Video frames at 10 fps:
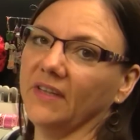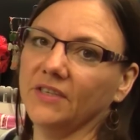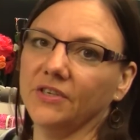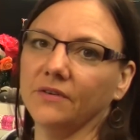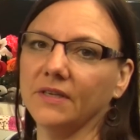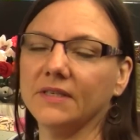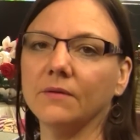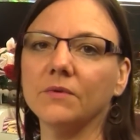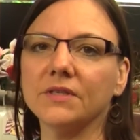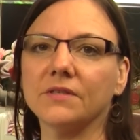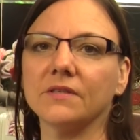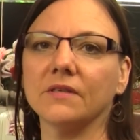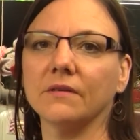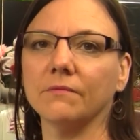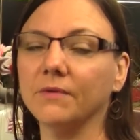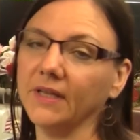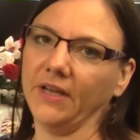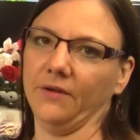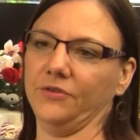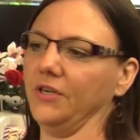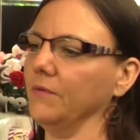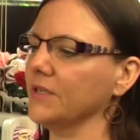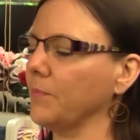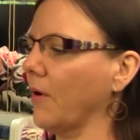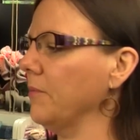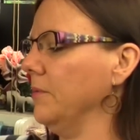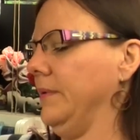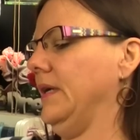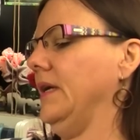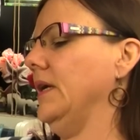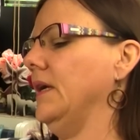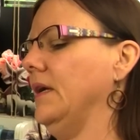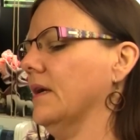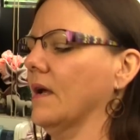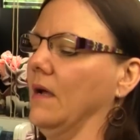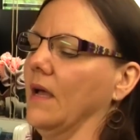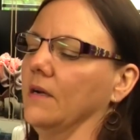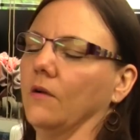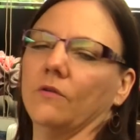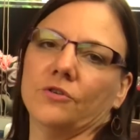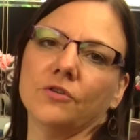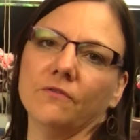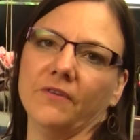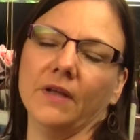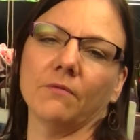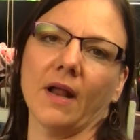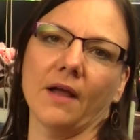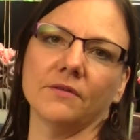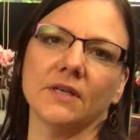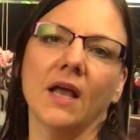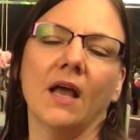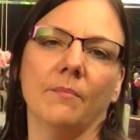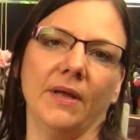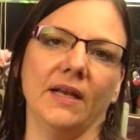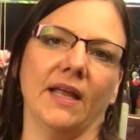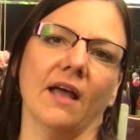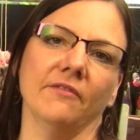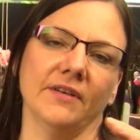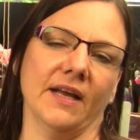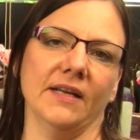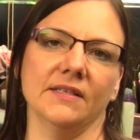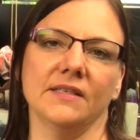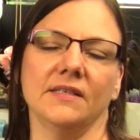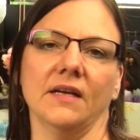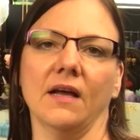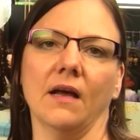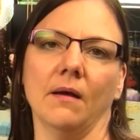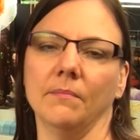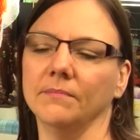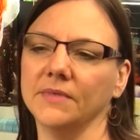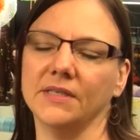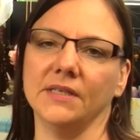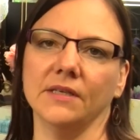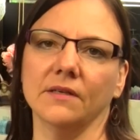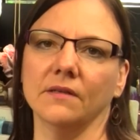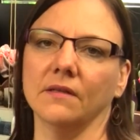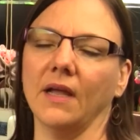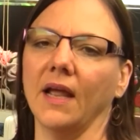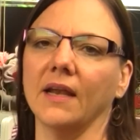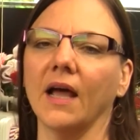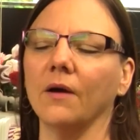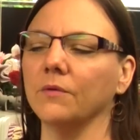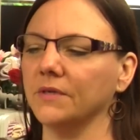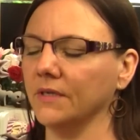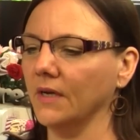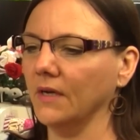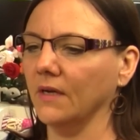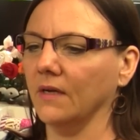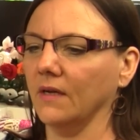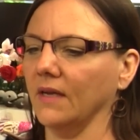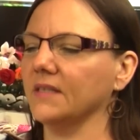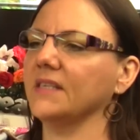these units. It was really huge. It was probably, uh, I don't know, two feet round, made of galvanized um, steel and out uh,